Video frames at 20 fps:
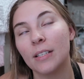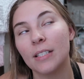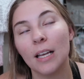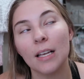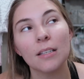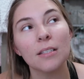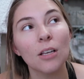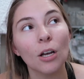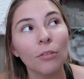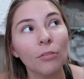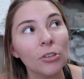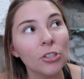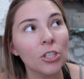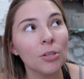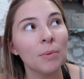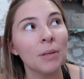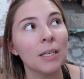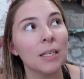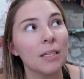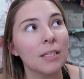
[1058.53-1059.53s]
Is that selfish
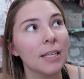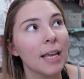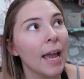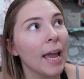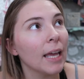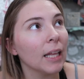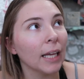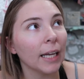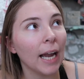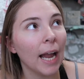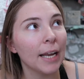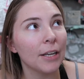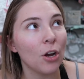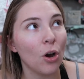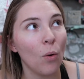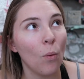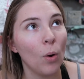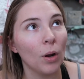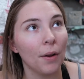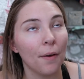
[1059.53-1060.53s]
of me to say? Like, I
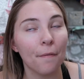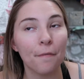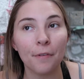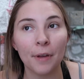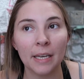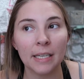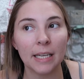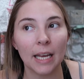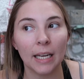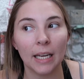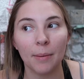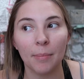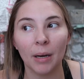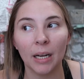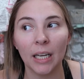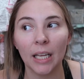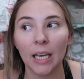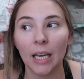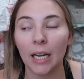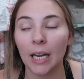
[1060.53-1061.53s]
don't want to offend
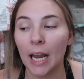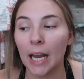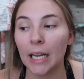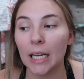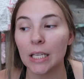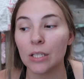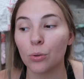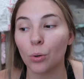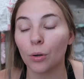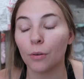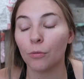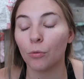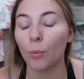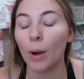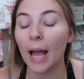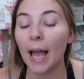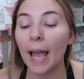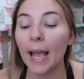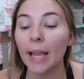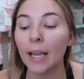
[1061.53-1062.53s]
anybody in any sort of
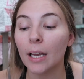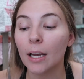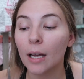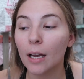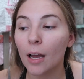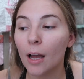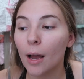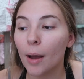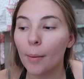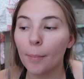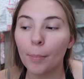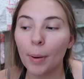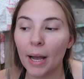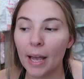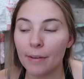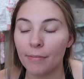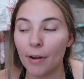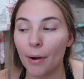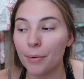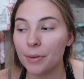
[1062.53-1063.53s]
way,
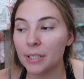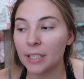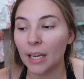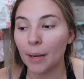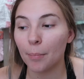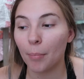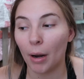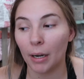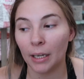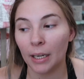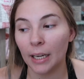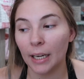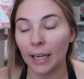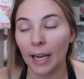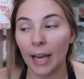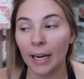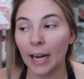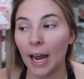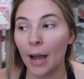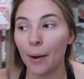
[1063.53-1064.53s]
but if I was to get pregnant
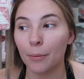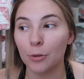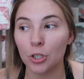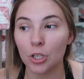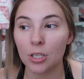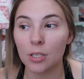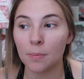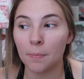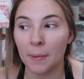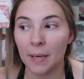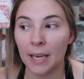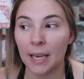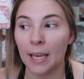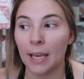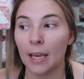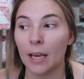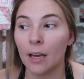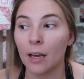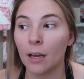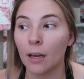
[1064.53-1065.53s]
again, I would just
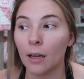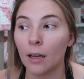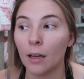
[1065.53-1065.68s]
be,